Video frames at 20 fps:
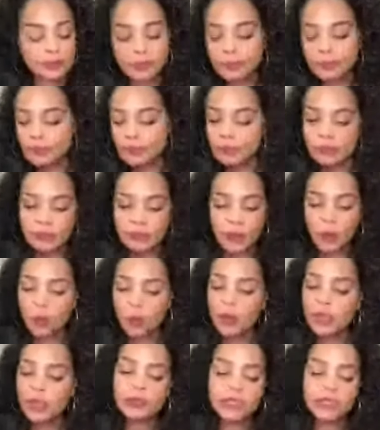William's not
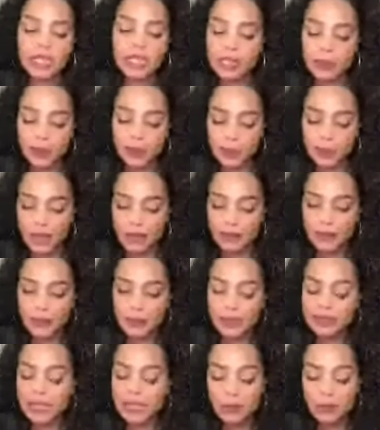coming back from this. I'm
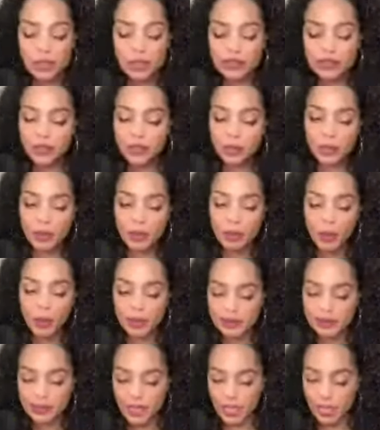going to zoom in one more
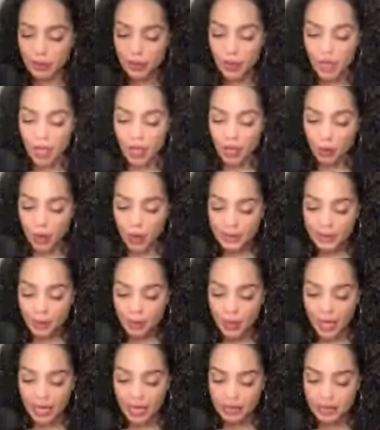time while you guys
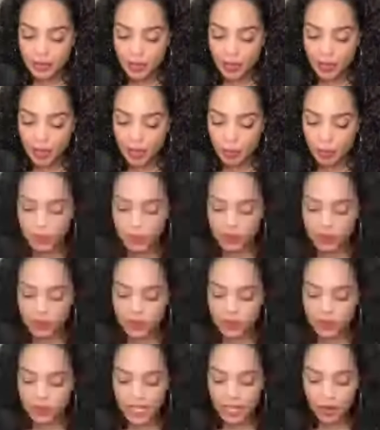are whatever. Should I
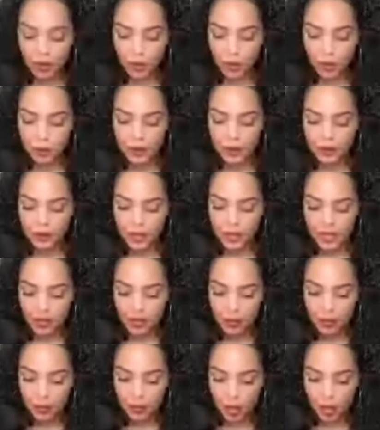open like a
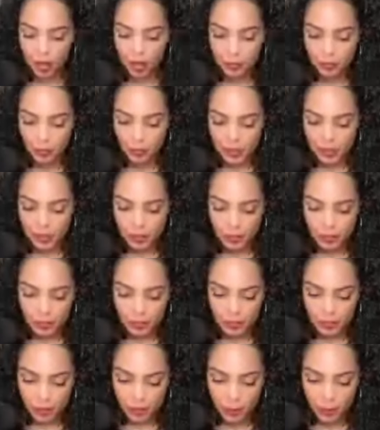call and wait? Oh,
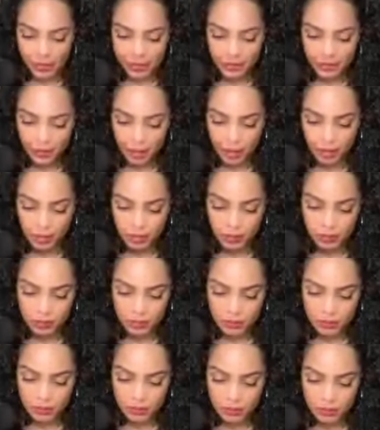wait, no.
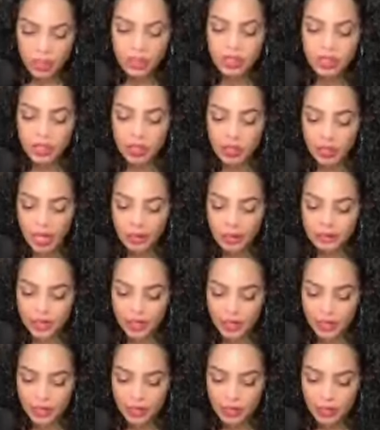No. I'm sorry.
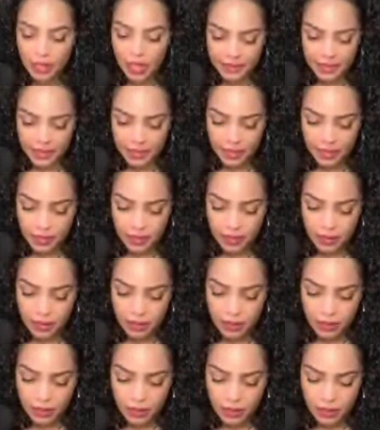I'm mistaken.
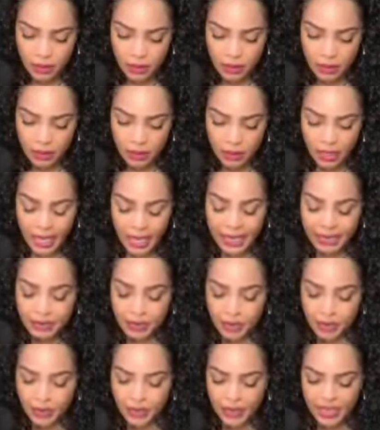I do
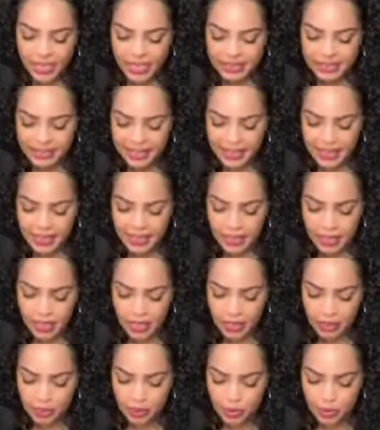think I see a
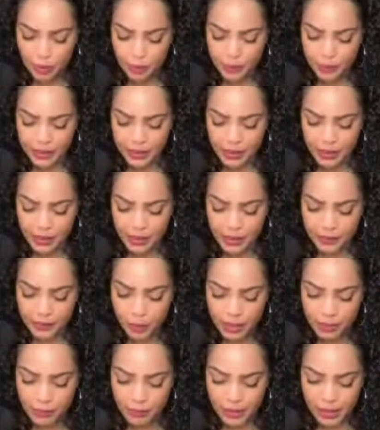little bit of the
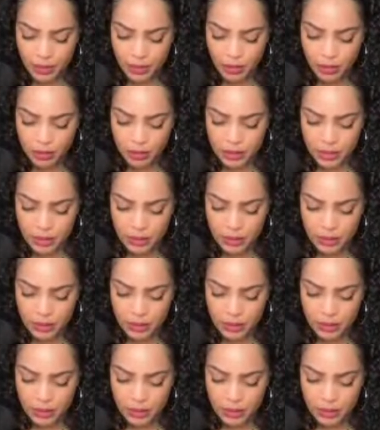wedding. Hold on.